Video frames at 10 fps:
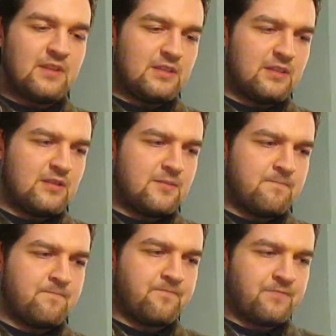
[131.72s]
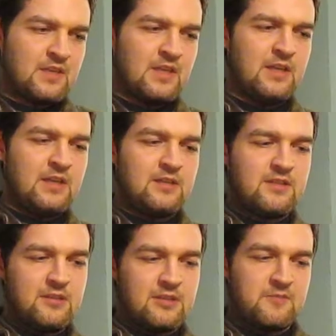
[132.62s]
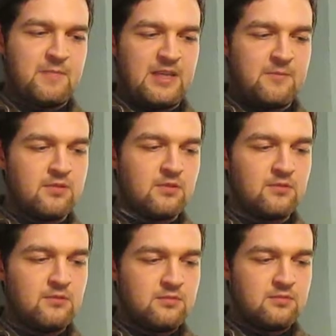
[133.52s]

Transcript: The Turkish people,